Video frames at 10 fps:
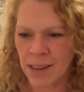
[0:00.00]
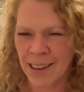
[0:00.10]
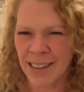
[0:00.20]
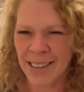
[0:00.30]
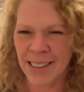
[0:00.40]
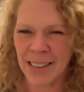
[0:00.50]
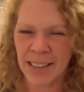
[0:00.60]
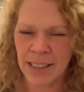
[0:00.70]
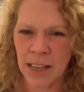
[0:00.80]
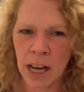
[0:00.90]
uh,
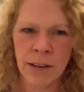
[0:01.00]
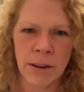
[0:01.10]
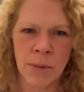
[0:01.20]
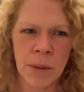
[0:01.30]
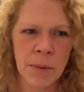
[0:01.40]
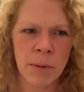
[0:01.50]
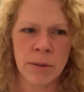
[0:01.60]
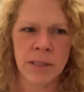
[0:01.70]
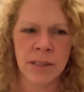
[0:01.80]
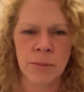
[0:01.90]
I don't know, maybe it
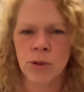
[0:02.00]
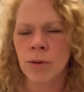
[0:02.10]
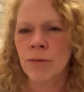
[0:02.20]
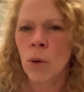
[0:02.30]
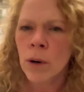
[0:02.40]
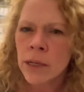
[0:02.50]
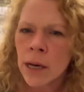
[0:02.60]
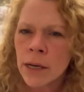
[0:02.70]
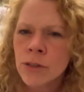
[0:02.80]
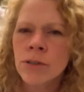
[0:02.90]
was some sort of
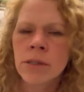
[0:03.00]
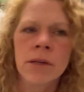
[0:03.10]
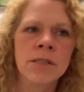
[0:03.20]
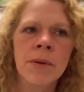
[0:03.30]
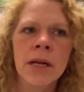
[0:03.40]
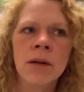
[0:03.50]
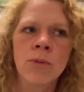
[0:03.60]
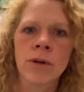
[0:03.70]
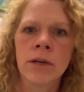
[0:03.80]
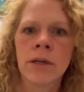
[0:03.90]
organizer. So it's made out
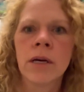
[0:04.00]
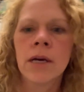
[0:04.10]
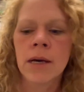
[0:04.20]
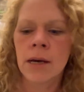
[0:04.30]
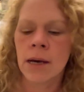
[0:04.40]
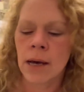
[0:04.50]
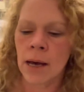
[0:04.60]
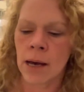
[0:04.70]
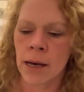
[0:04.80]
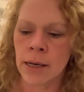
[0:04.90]
of wood
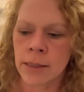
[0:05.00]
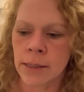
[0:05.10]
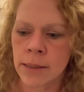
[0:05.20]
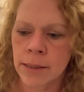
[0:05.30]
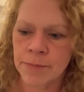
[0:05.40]
and